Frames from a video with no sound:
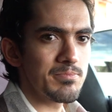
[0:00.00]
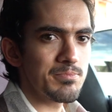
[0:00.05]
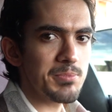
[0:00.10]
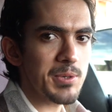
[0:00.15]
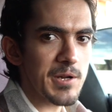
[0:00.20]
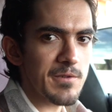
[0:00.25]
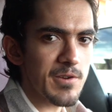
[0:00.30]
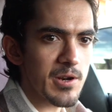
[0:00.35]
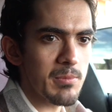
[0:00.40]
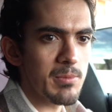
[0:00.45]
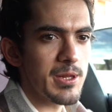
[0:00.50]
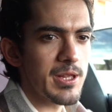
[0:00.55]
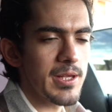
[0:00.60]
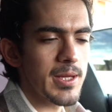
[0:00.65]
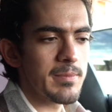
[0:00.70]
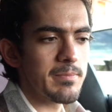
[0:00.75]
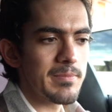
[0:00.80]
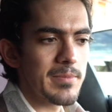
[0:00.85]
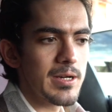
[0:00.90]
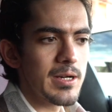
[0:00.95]

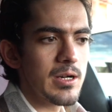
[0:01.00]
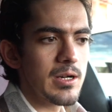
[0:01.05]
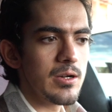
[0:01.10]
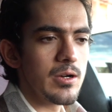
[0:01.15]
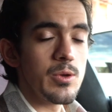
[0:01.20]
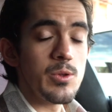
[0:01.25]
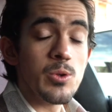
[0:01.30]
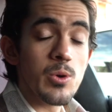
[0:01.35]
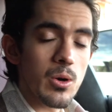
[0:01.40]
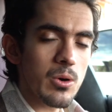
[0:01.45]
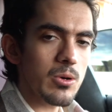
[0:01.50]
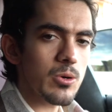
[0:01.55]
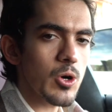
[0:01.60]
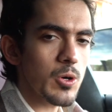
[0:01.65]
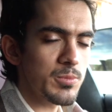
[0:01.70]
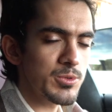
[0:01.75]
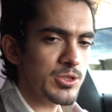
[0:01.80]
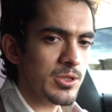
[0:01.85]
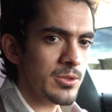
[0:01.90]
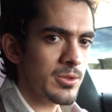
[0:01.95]
preferably your
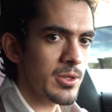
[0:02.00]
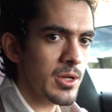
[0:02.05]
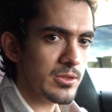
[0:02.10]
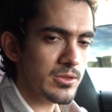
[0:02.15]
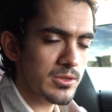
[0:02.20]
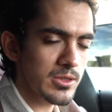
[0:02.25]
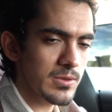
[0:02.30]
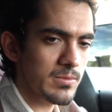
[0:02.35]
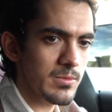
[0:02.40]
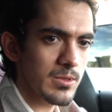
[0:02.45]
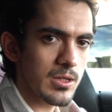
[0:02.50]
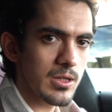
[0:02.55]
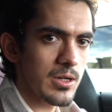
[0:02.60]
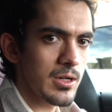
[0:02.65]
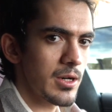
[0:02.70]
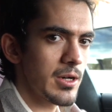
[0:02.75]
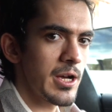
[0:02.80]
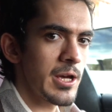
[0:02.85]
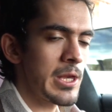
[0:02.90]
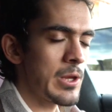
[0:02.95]
option, not
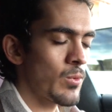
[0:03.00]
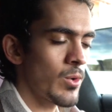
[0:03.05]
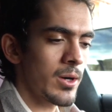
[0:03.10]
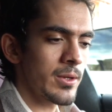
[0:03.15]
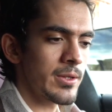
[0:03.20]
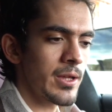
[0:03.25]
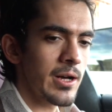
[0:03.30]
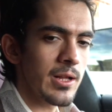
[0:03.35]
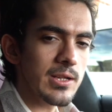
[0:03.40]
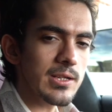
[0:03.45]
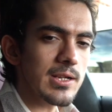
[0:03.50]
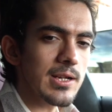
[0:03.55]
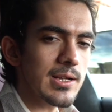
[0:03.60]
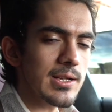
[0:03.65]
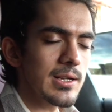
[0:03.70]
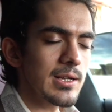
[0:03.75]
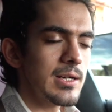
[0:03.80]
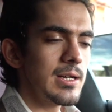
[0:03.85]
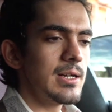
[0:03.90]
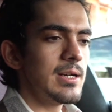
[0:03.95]
anyone else's.